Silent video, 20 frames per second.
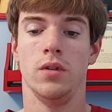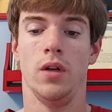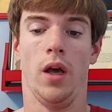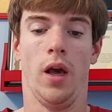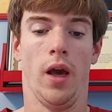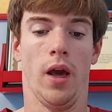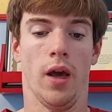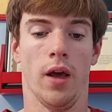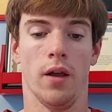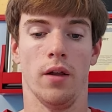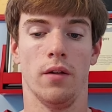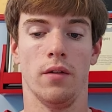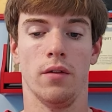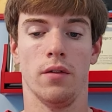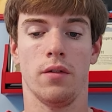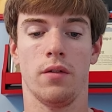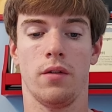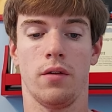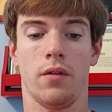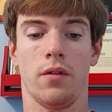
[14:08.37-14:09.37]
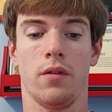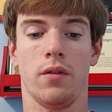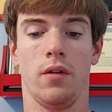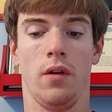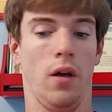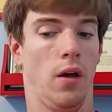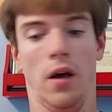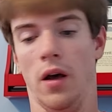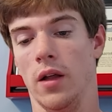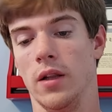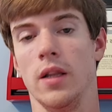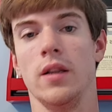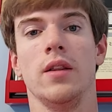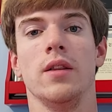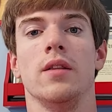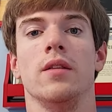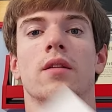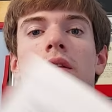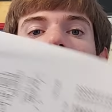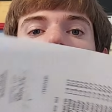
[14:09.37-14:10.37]
And
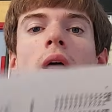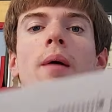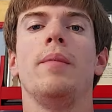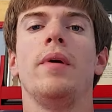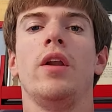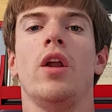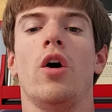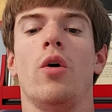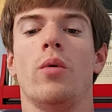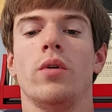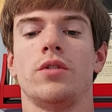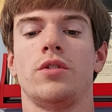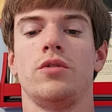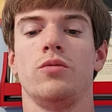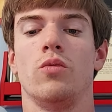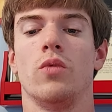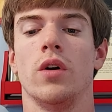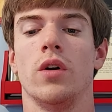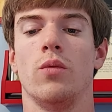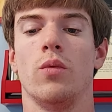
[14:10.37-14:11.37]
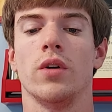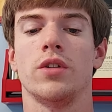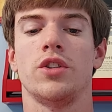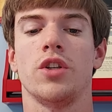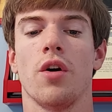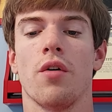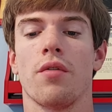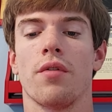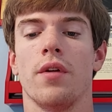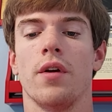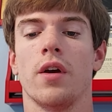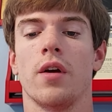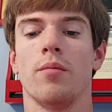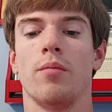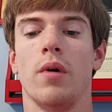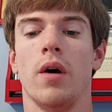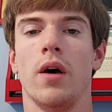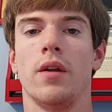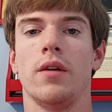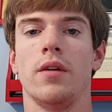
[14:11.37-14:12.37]
let me know what y'all think
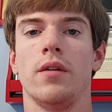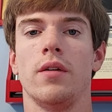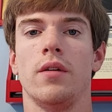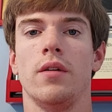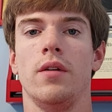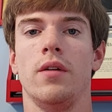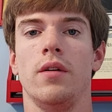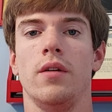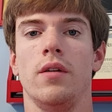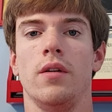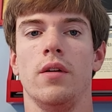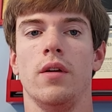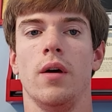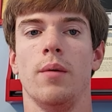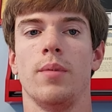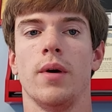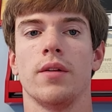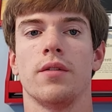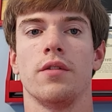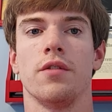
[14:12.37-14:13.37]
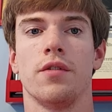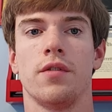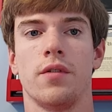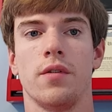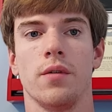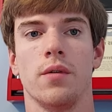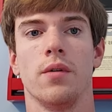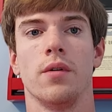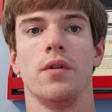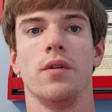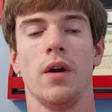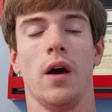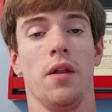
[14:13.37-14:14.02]
about it, about the story.